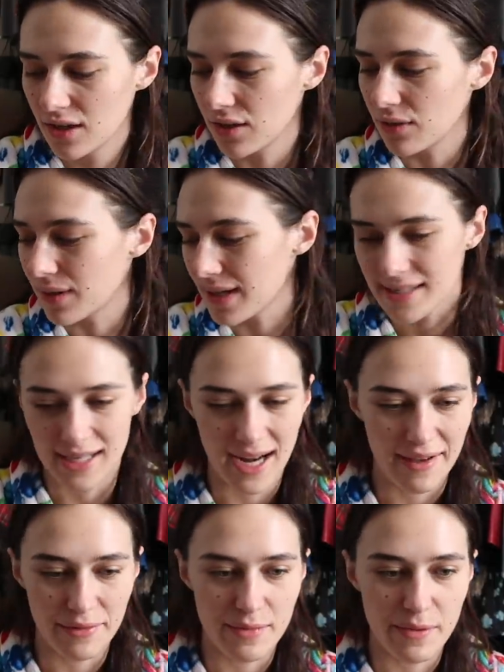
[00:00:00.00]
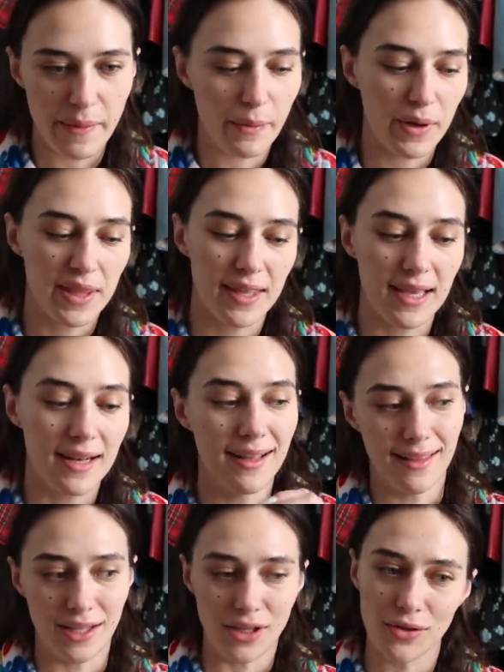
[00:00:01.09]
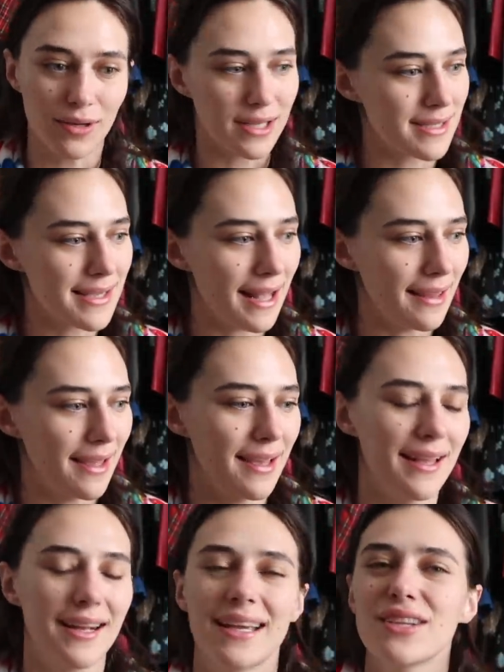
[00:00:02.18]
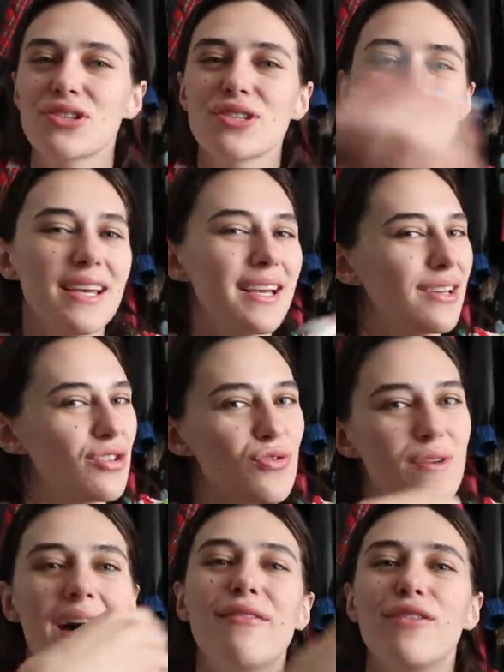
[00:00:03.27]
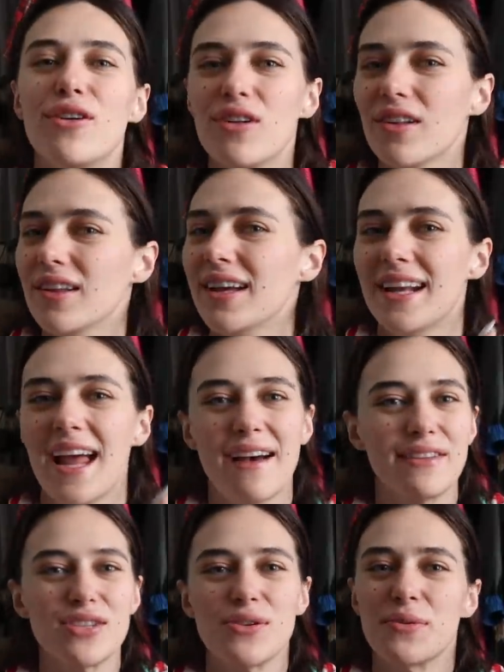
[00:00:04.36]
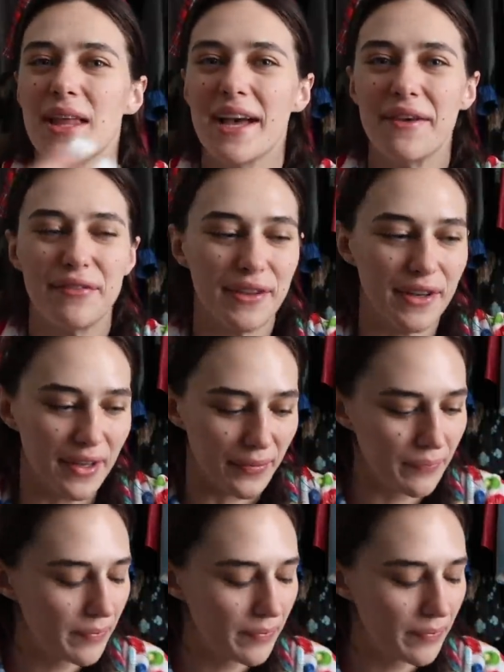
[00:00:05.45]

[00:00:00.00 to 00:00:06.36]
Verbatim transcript: You guys can have a moment with it and then you can sell it and it can just like travel and have its own life, you know?